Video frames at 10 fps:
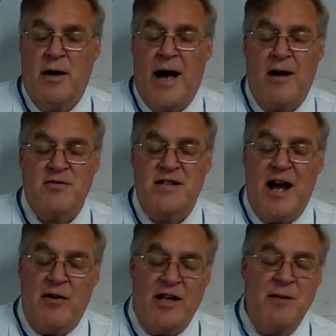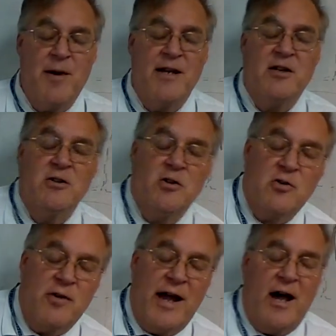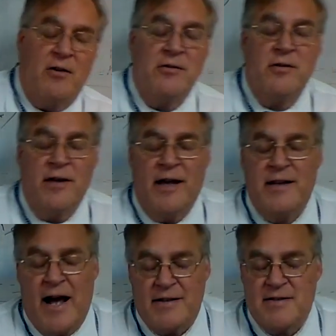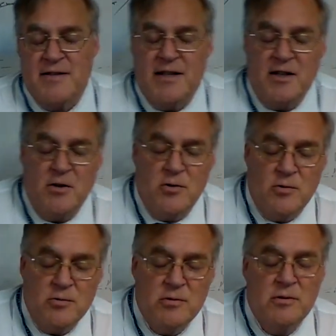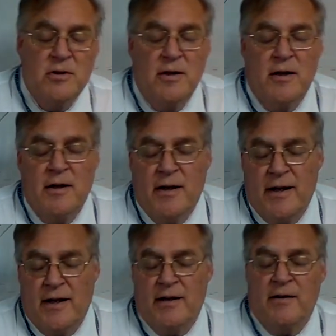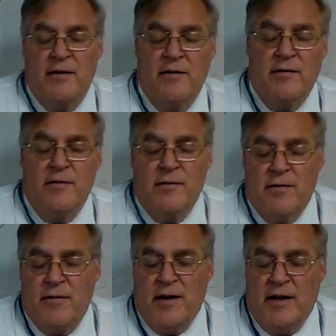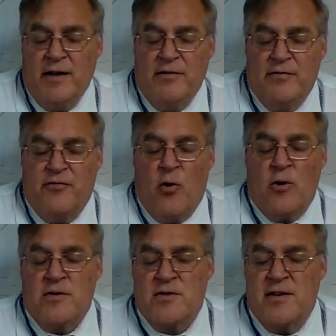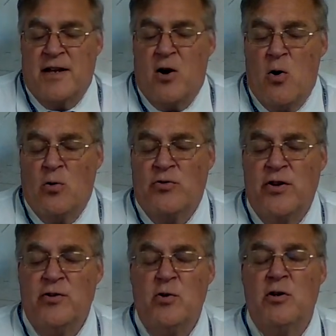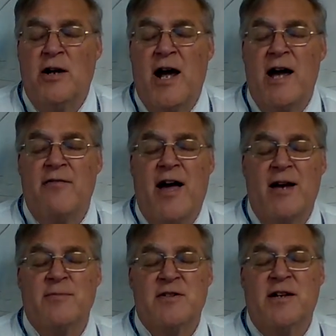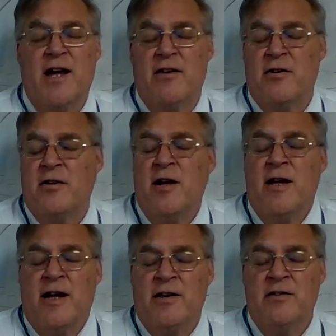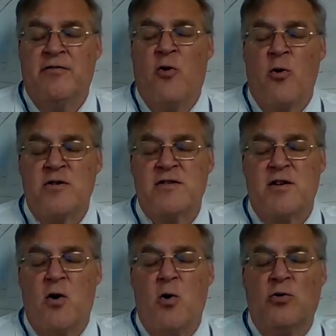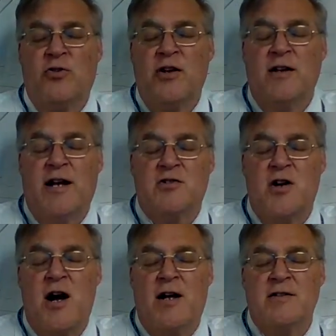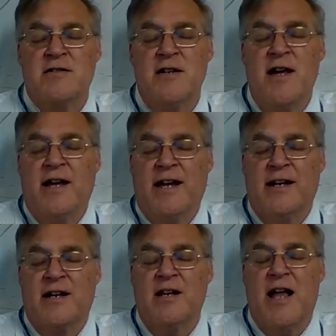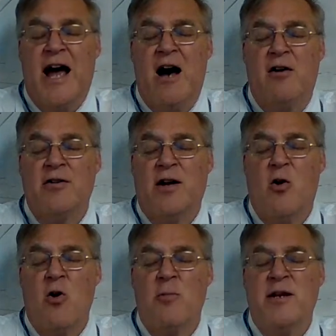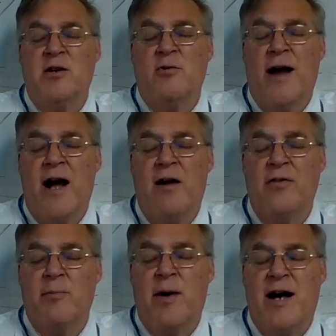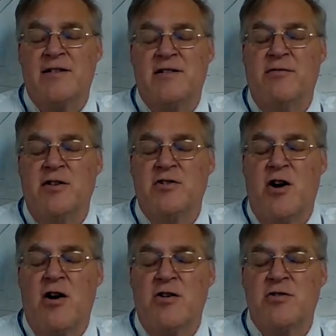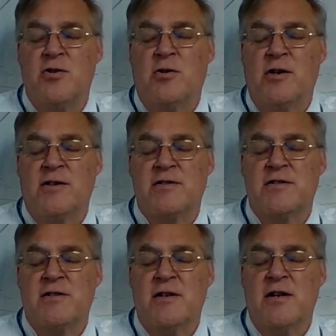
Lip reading: I don't see how anybody can look around and not see you in the force that holds the nuclei of atoms together, in the force that holds the electrons in a cloud orbiting around the positively charged nucleus.